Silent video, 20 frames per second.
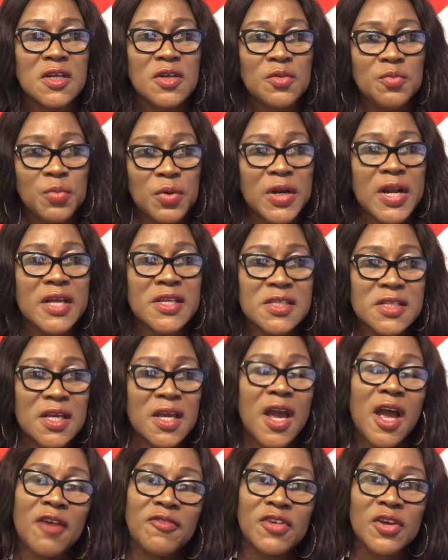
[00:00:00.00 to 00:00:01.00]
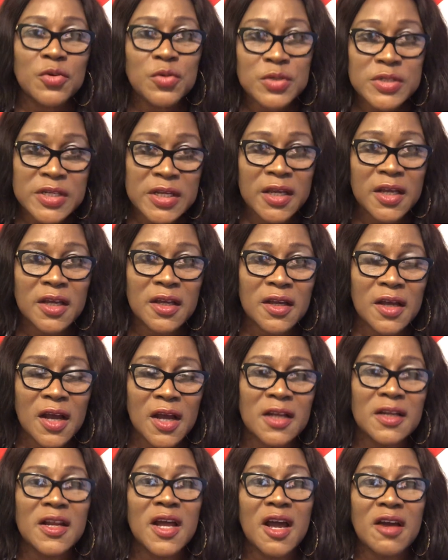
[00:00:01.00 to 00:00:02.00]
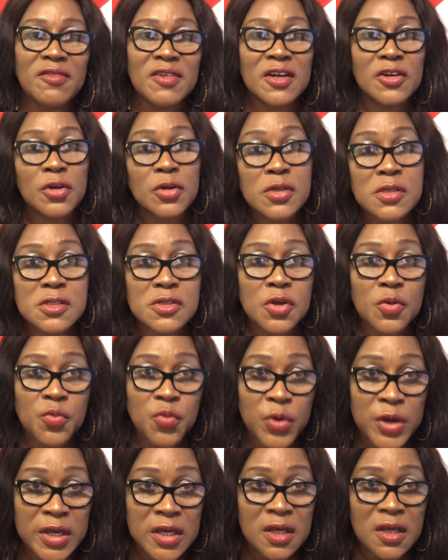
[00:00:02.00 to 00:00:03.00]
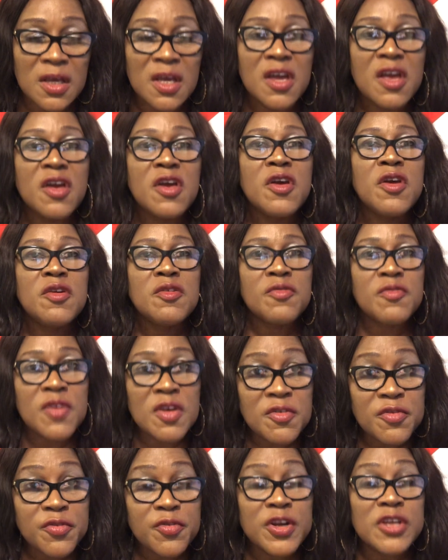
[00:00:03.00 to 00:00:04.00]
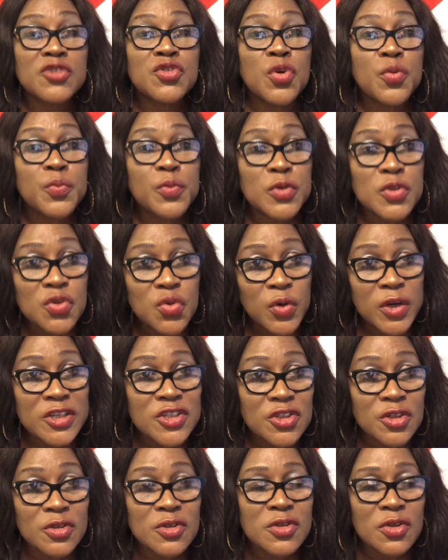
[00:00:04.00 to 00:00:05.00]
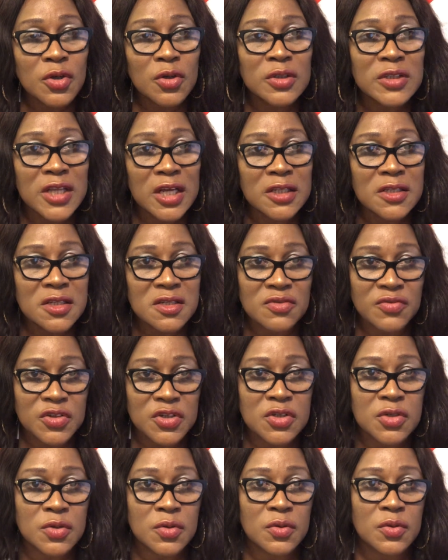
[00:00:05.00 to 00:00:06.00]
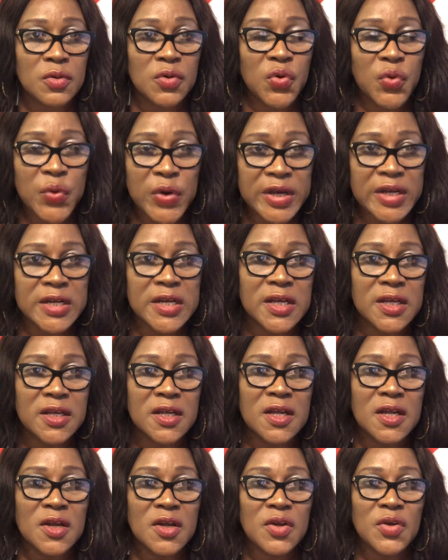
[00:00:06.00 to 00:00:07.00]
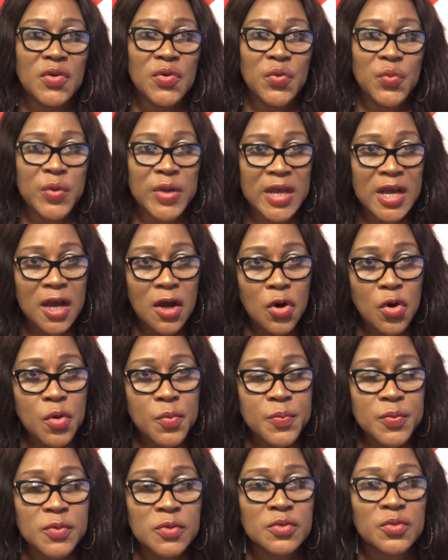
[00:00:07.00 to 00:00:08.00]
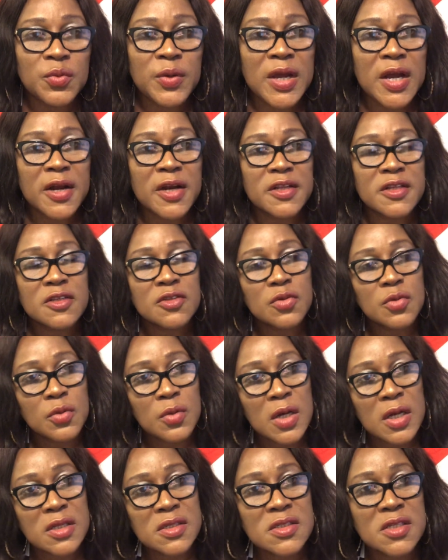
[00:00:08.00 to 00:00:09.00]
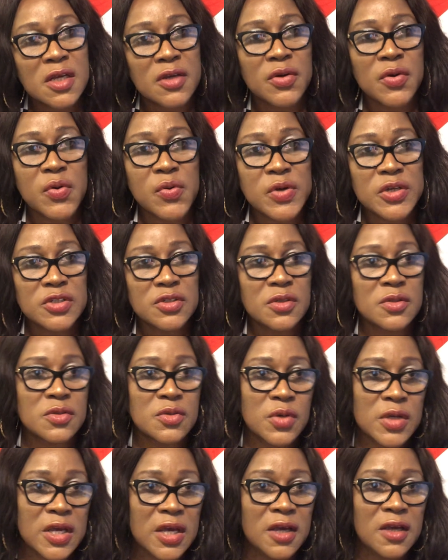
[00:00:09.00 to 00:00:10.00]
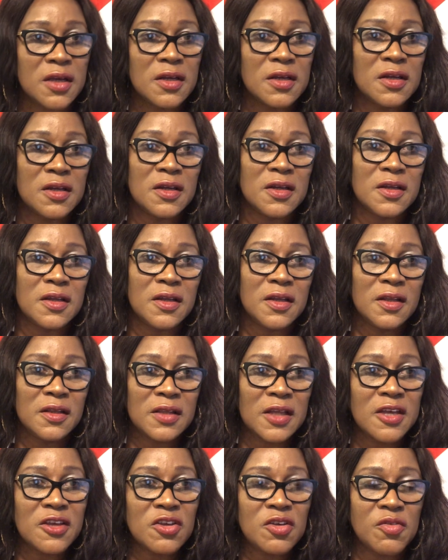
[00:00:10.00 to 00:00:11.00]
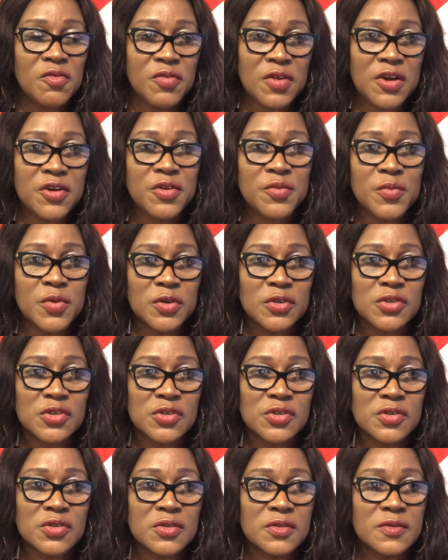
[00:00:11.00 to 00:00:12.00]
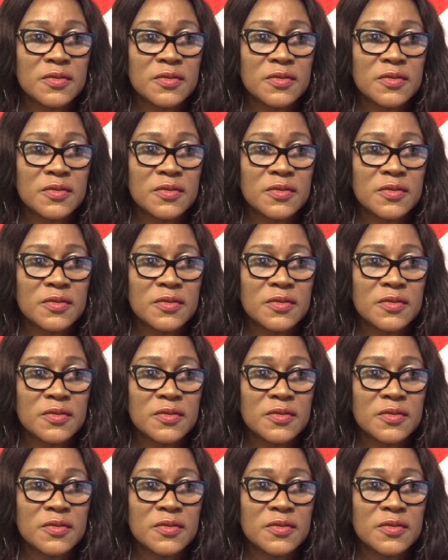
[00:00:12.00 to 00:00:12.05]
But I say have a good day and have an awesome week. Feel free to put questions under this video quickly. We are open, we are ready to answer your questions, okay? Thank you very much.